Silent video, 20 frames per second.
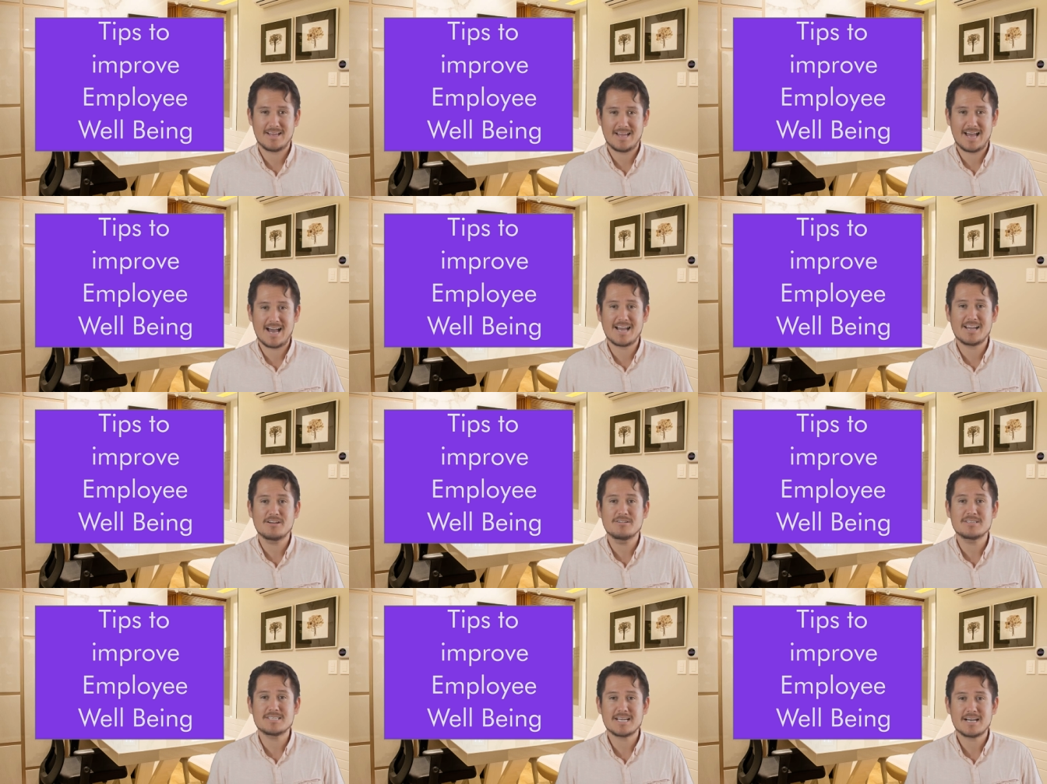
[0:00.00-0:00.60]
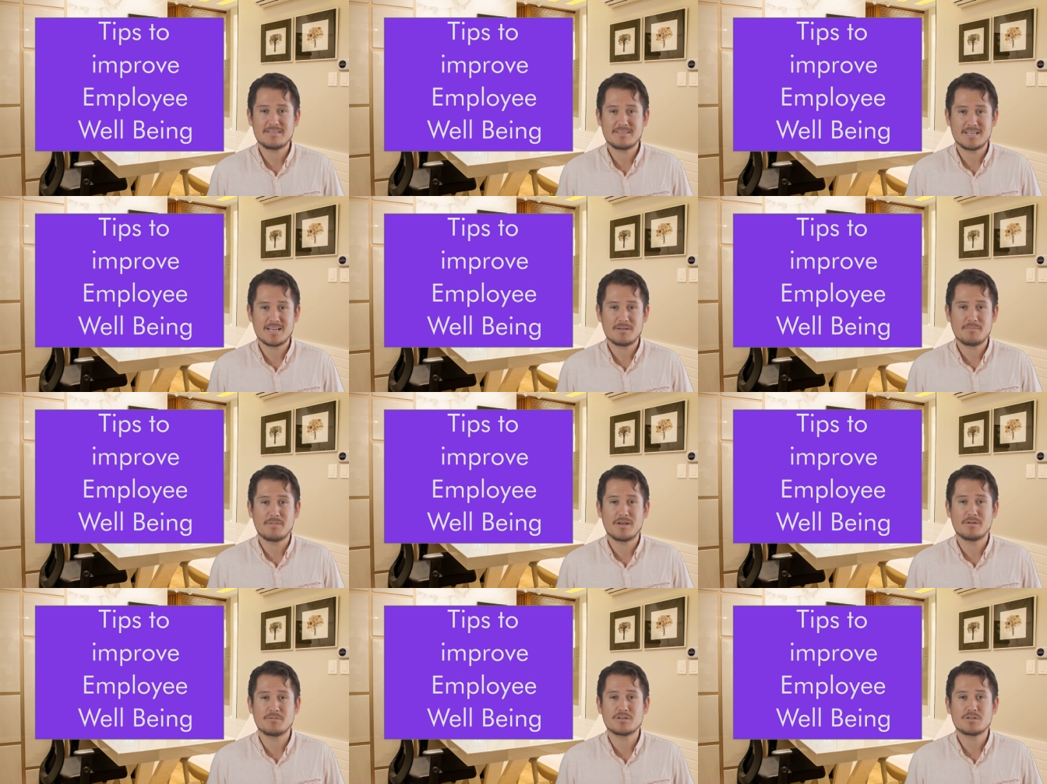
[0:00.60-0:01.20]
I know it sounds like a
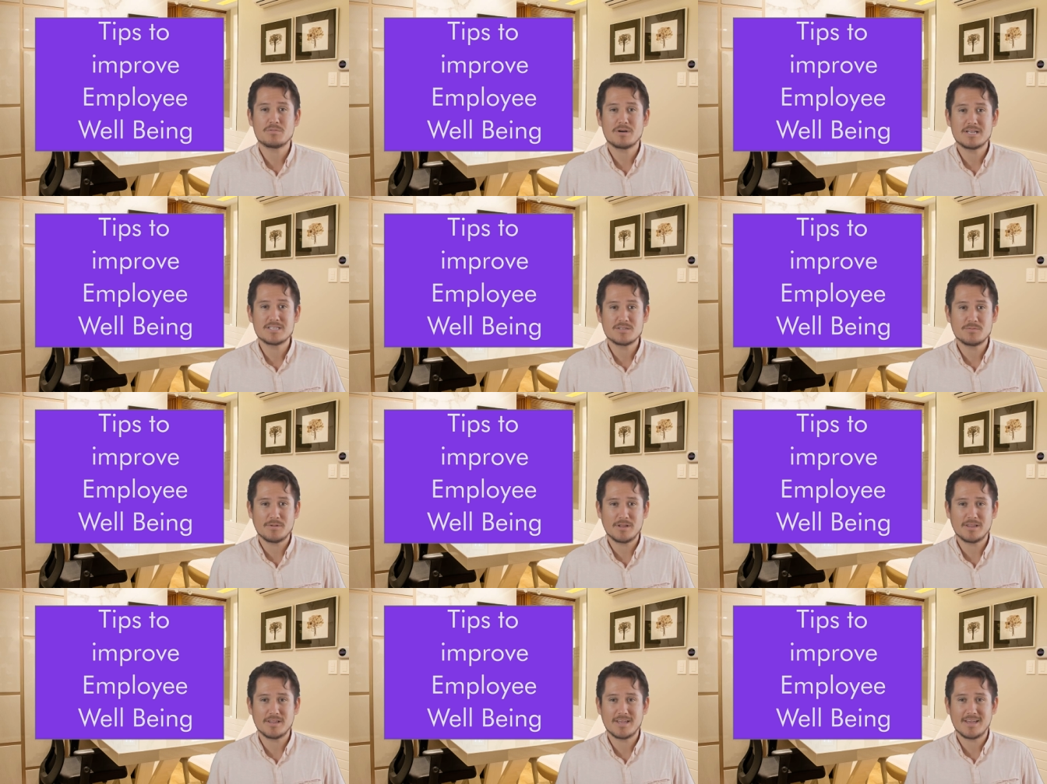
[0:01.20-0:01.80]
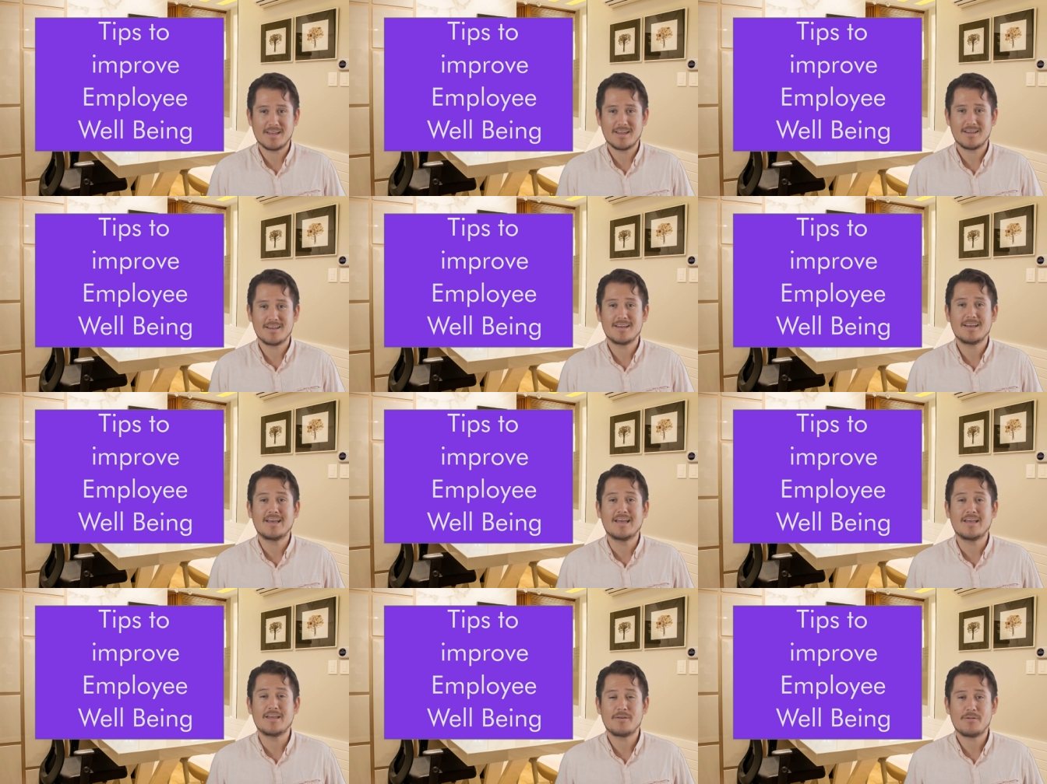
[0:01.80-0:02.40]
big responsibility,
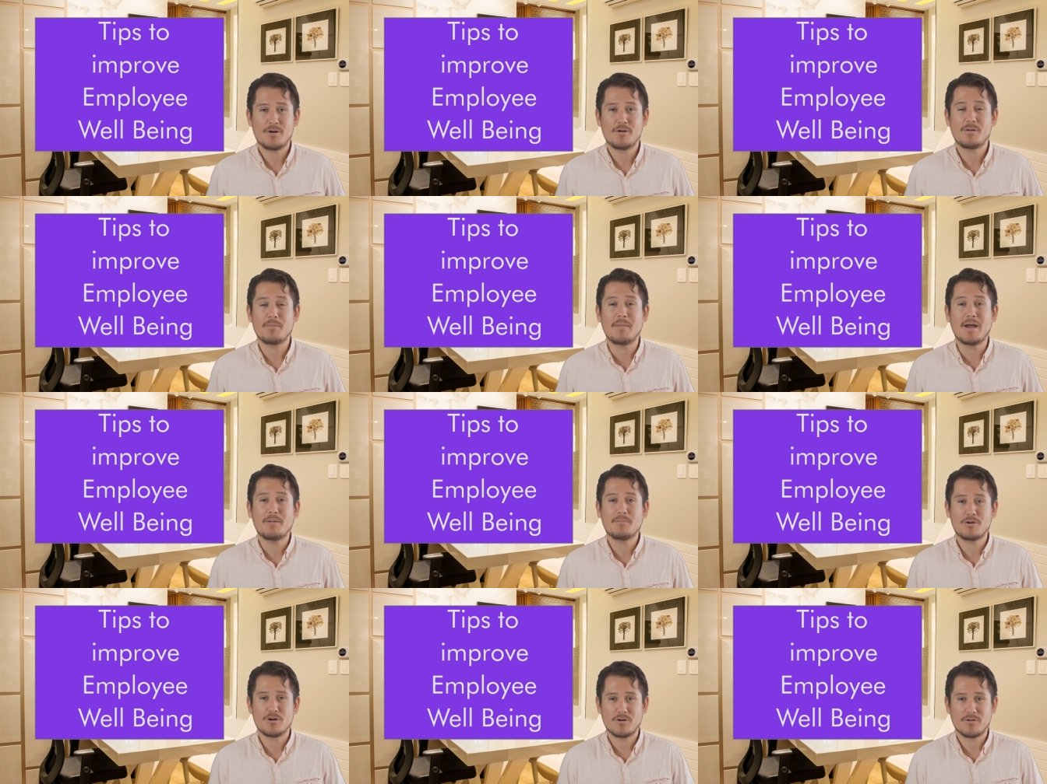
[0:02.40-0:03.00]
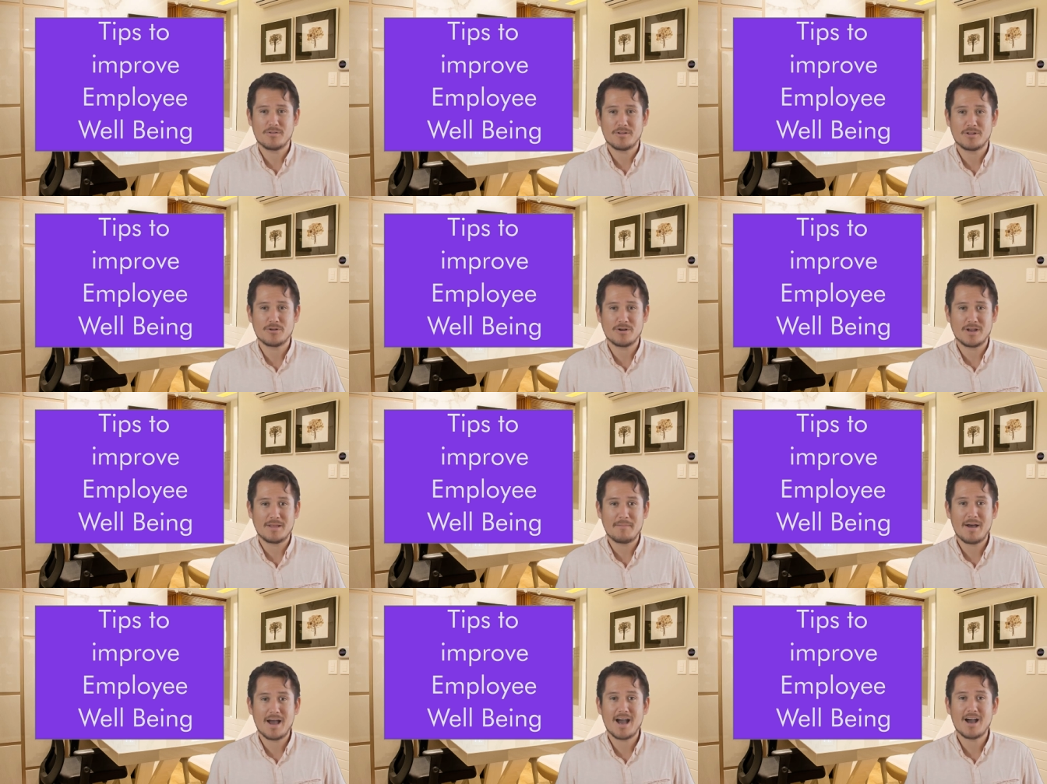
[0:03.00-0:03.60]
but remember, with
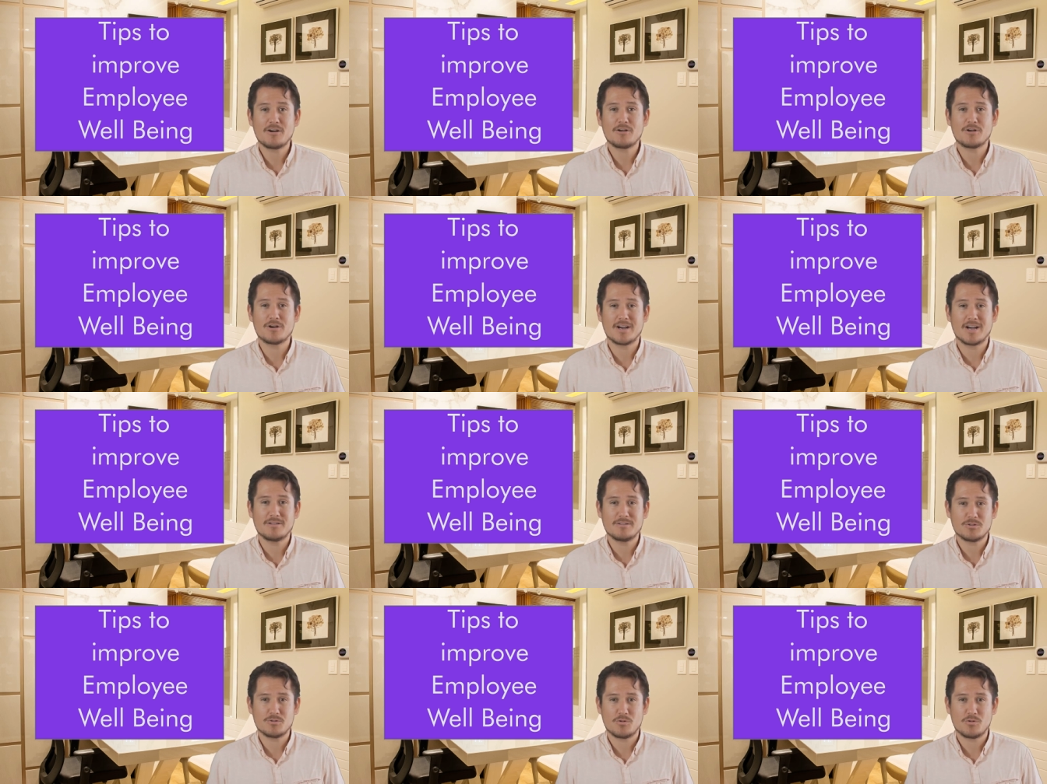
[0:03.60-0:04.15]
great power comes